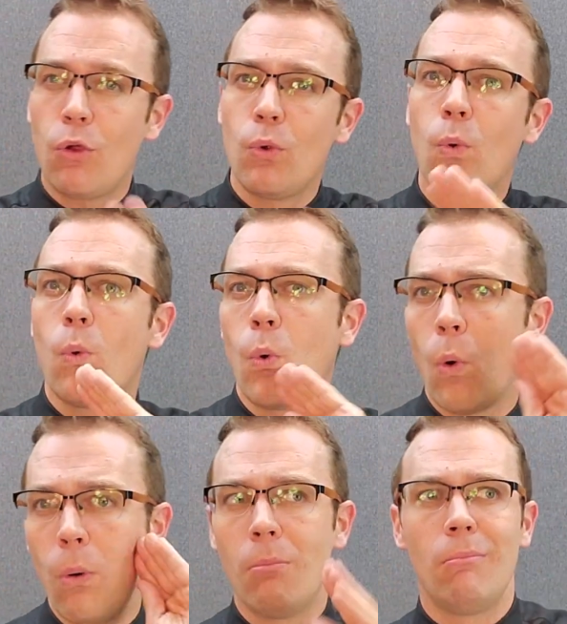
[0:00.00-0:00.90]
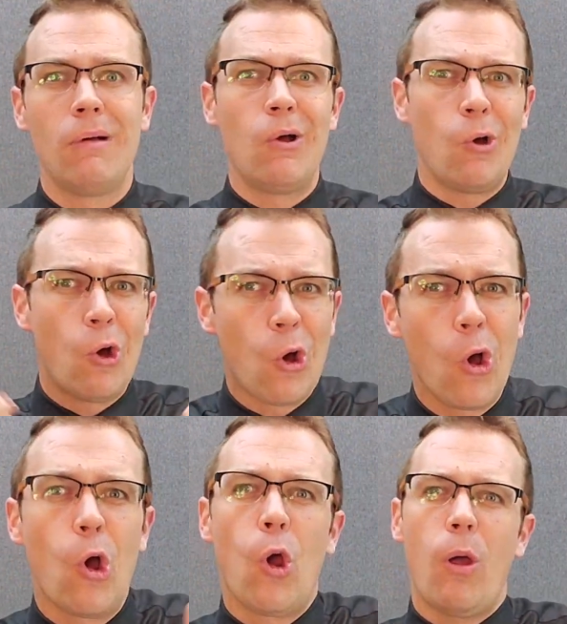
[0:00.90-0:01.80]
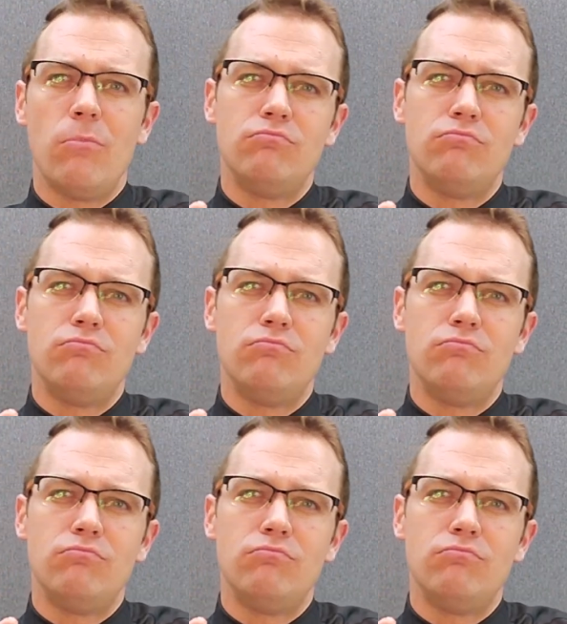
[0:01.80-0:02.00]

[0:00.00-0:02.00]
car, etc.